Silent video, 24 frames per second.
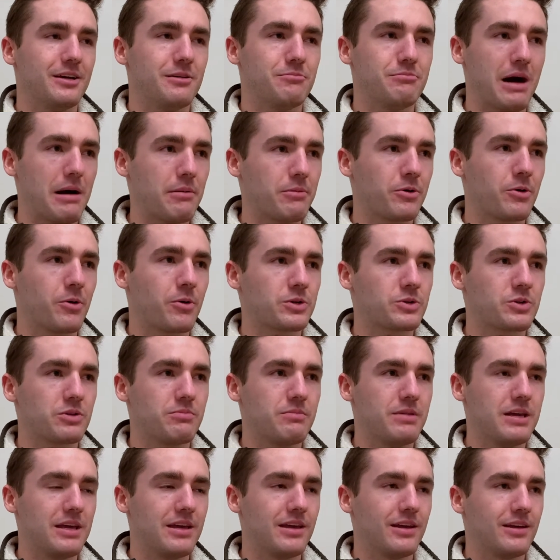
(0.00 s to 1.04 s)
Bible course with
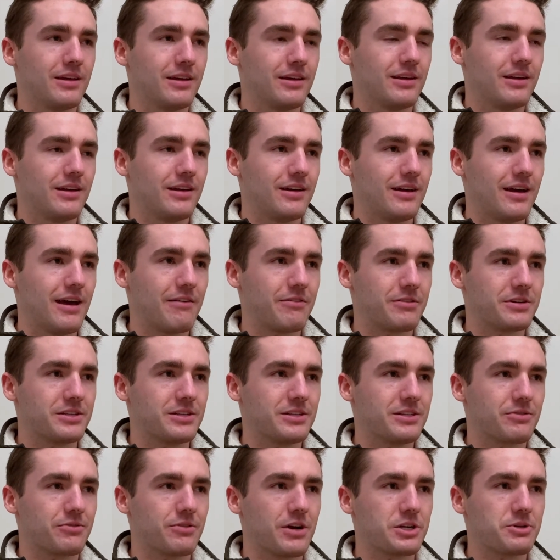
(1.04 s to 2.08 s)
me ever
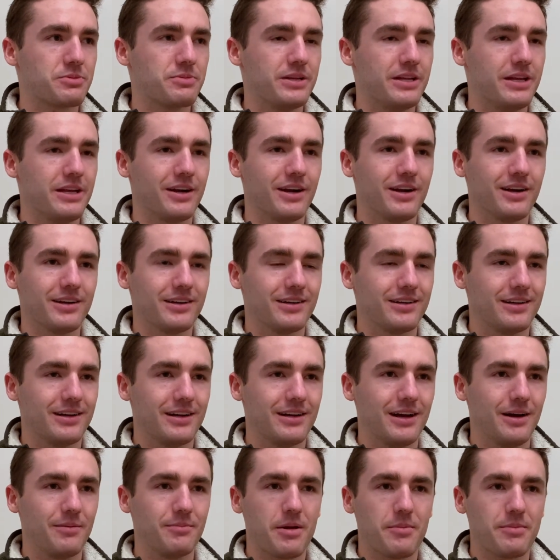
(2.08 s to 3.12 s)
since freshman year.
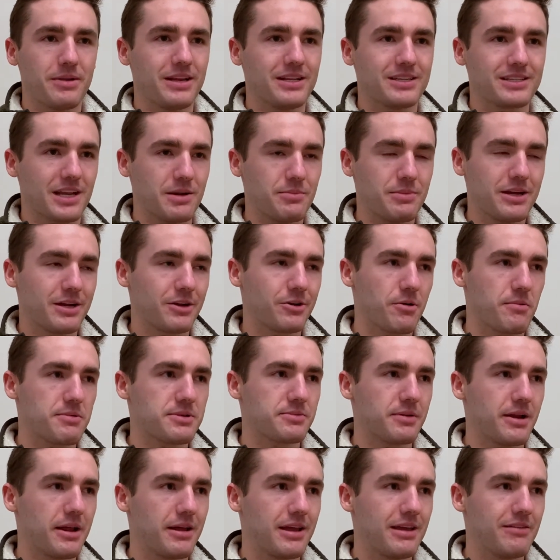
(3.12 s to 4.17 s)
He's going to be a
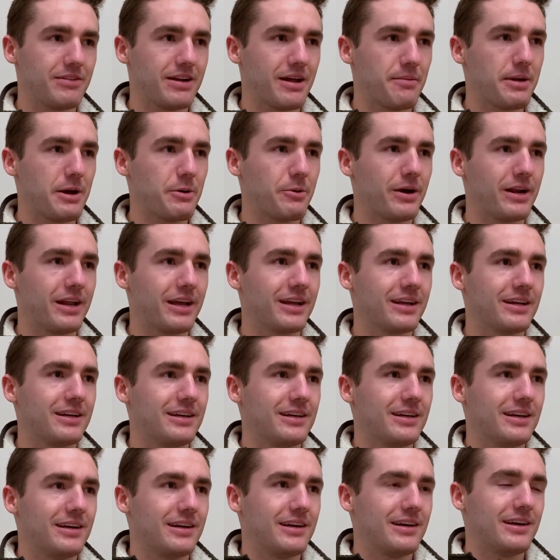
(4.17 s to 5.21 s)
groomsman even at my wedding.
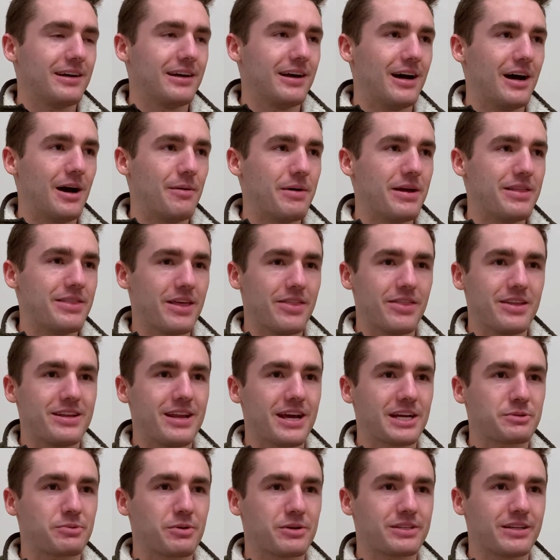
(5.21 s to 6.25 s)
And then the
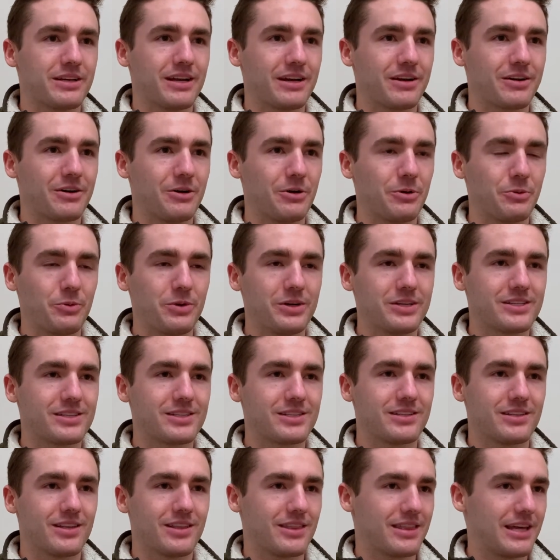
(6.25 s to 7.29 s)
next person I called
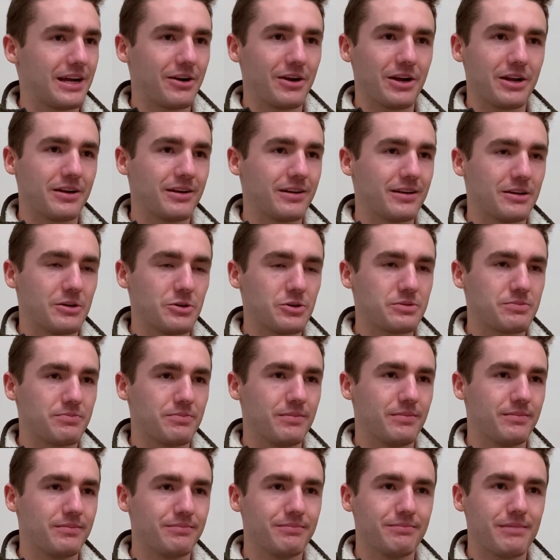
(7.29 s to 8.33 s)
was Theron, who's
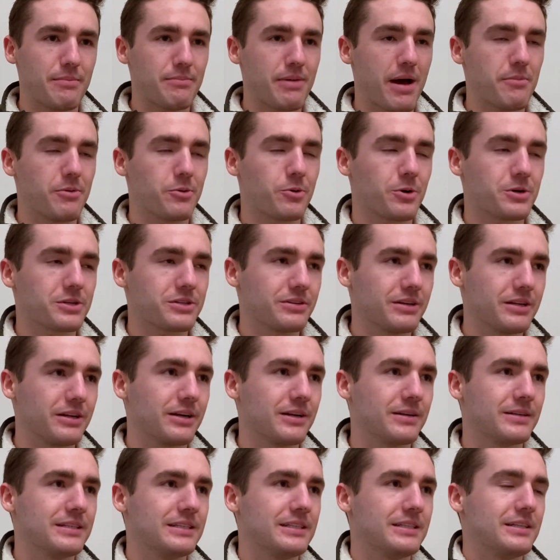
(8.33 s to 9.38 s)
my Bible course leader.
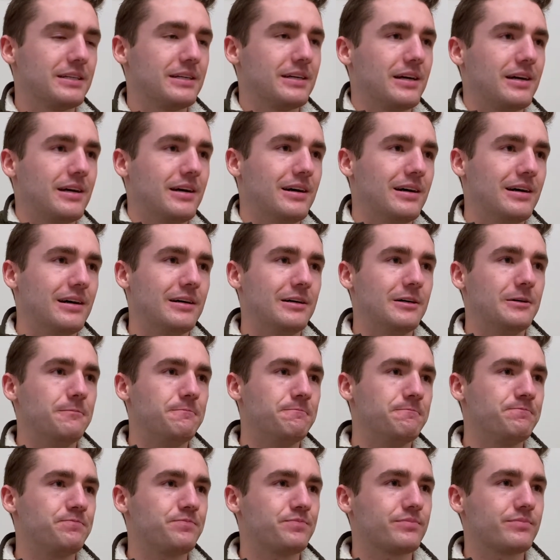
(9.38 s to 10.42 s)
And
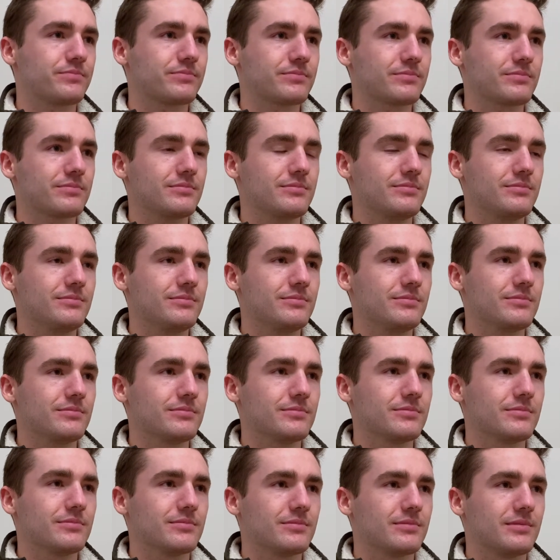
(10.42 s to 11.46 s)

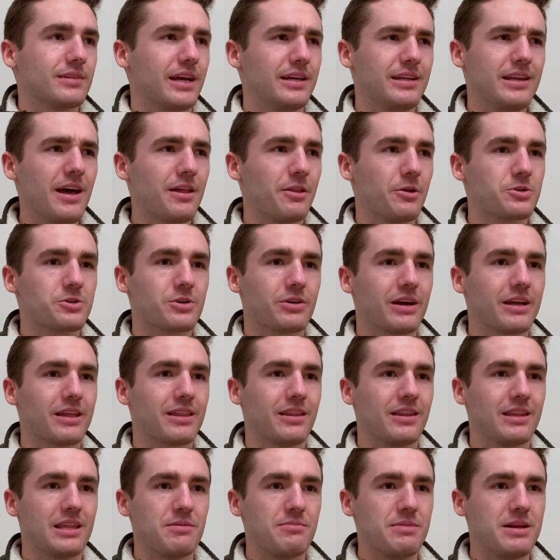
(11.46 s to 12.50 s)
yeah, those were
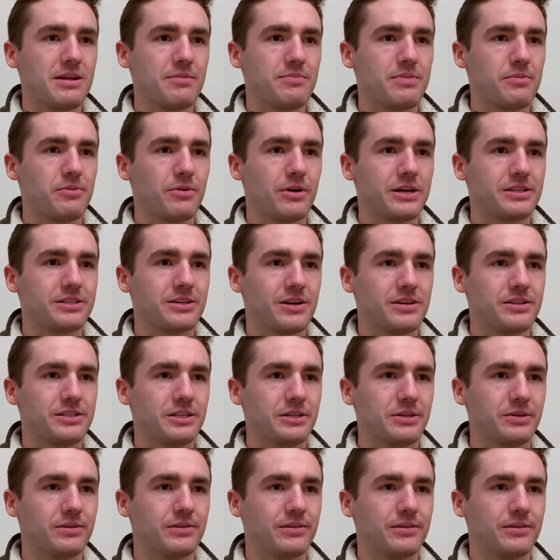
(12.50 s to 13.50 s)
like the immediate people I turned to,